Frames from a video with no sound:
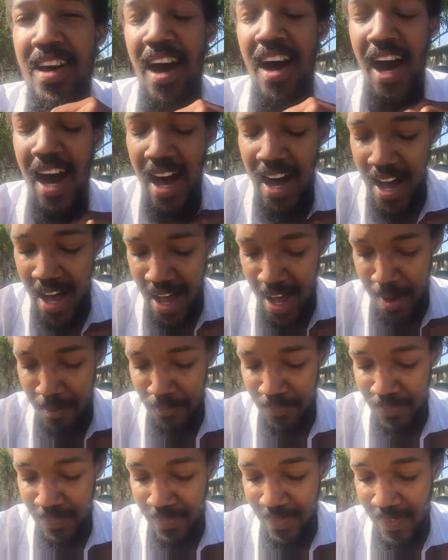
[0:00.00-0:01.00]

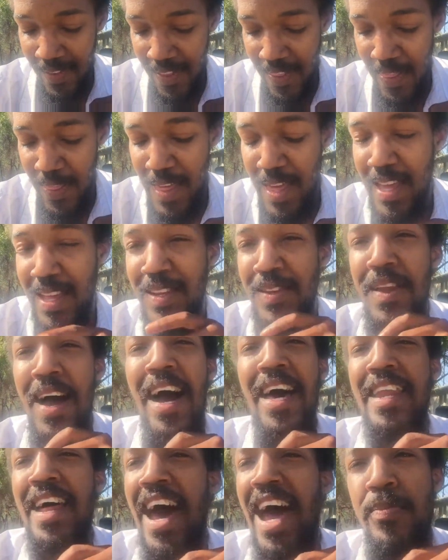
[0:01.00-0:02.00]
The
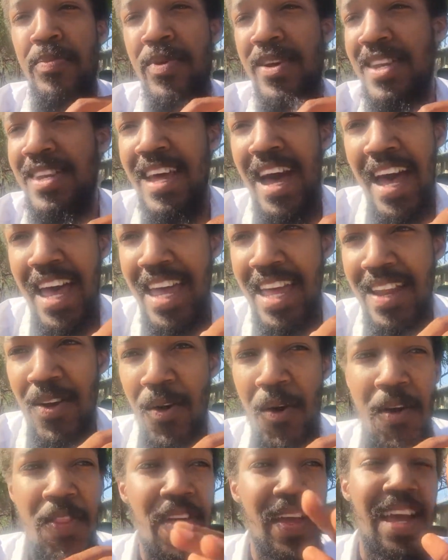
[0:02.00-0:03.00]
non-hybrid diet,
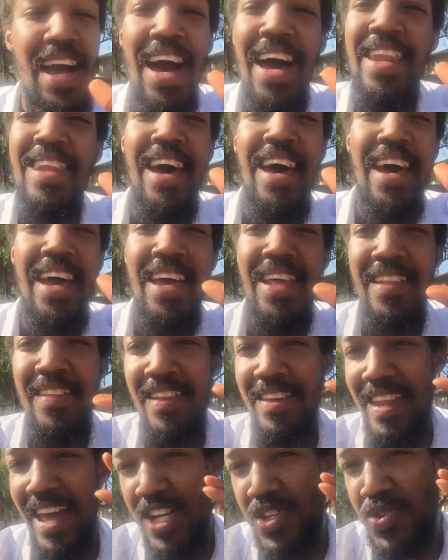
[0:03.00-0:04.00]
or the God diet,
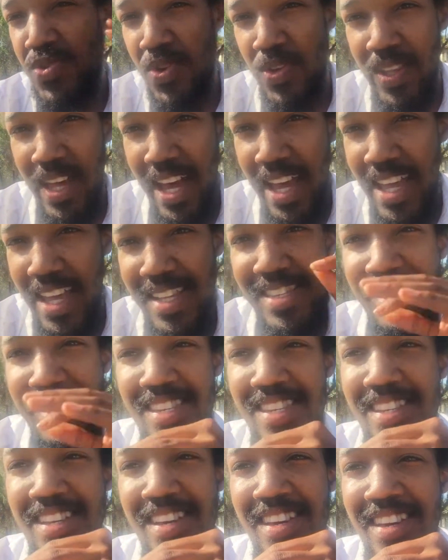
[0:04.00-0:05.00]
the natural diet,